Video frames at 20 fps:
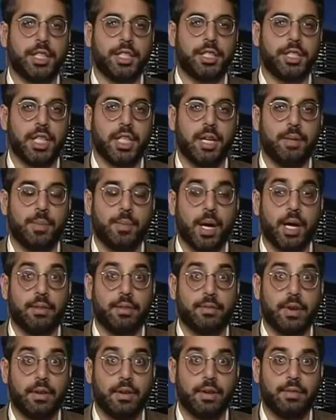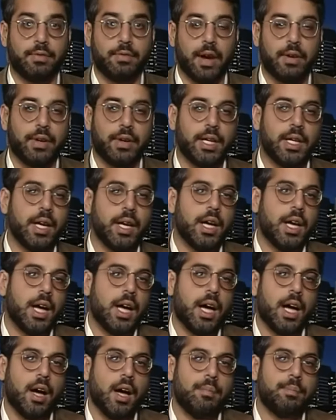this year by a very, very
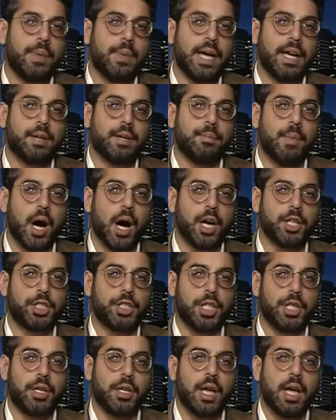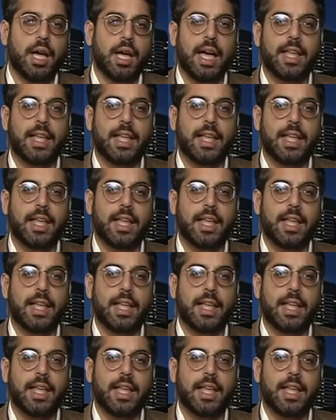uh, big margin.